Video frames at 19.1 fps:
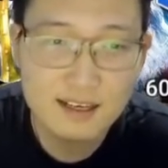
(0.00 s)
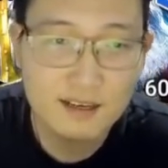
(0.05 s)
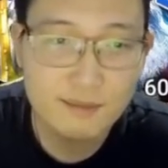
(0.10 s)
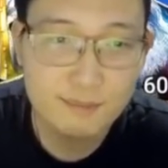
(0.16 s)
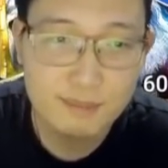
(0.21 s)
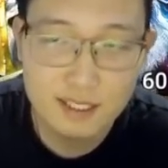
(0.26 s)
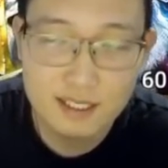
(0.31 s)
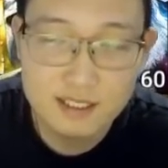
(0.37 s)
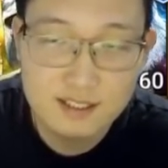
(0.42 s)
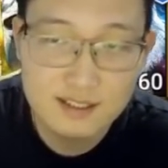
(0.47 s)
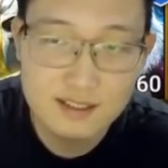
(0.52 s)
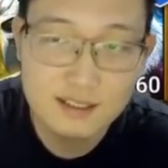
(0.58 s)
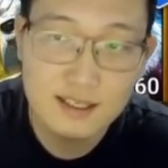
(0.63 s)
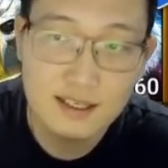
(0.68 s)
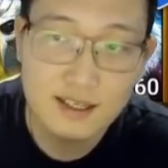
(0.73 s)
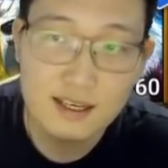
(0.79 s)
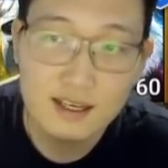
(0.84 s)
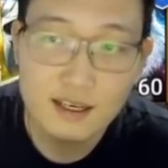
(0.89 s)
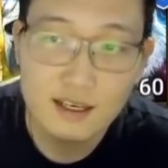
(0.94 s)
Because
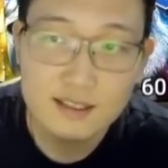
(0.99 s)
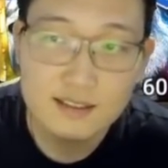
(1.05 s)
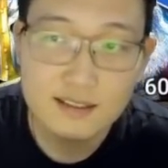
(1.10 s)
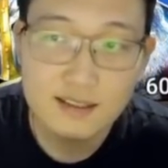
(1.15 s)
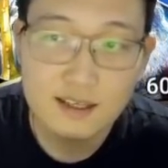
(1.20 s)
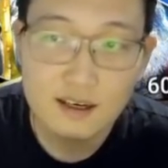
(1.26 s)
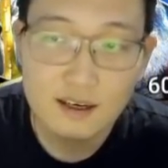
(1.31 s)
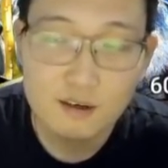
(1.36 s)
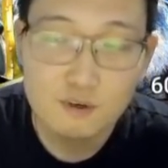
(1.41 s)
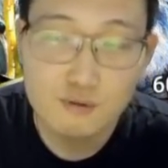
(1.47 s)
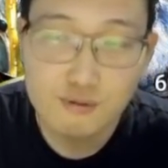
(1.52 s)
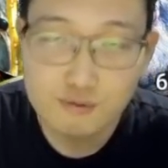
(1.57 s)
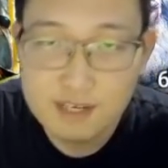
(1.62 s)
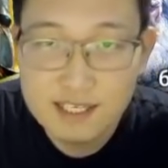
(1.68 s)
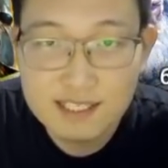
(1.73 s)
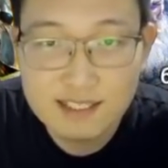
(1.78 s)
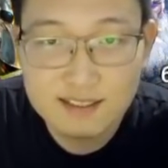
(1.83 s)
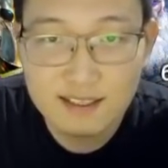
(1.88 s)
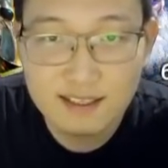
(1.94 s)

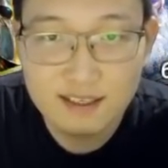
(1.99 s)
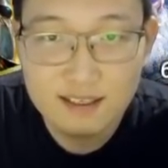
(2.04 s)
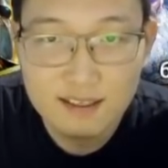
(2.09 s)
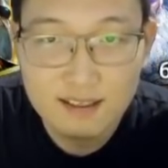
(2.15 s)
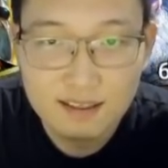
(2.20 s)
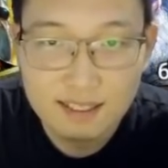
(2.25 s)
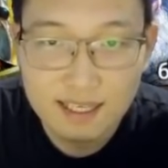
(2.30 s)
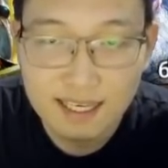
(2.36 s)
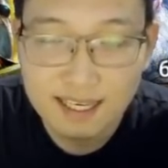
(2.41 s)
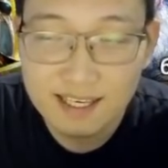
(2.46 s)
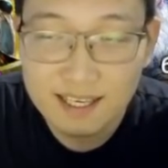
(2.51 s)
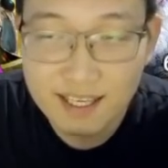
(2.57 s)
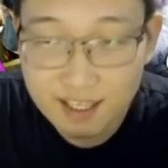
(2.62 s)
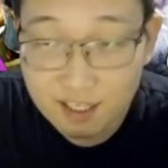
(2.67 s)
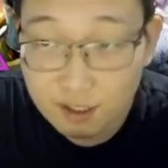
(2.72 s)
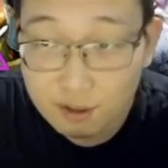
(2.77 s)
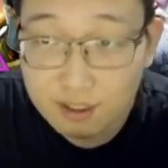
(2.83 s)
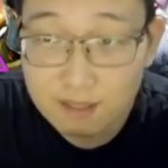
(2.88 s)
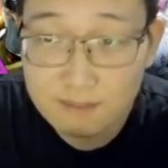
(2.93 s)
Krisk can
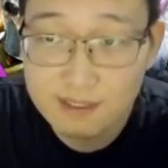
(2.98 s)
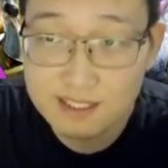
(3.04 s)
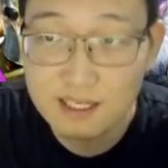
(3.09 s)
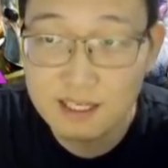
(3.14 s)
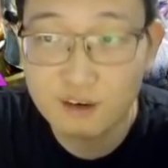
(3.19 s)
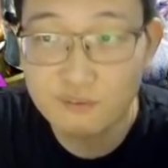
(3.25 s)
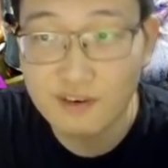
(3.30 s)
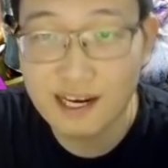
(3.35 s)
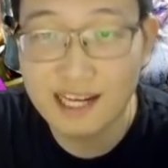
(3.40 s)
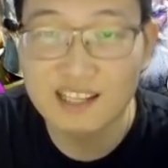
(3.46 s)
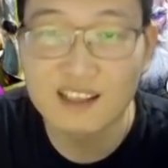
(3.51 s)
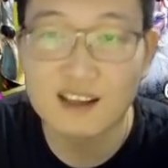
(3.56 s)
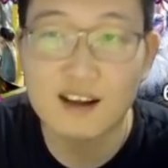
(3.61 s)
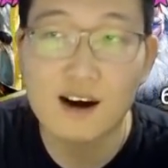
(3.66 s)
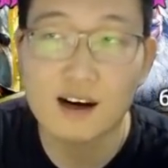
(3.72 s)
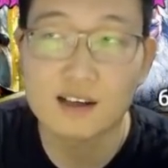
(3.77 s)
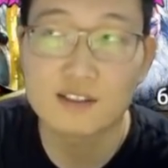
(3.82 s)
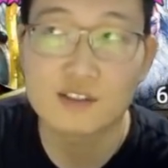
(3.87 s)
heal himself a lot.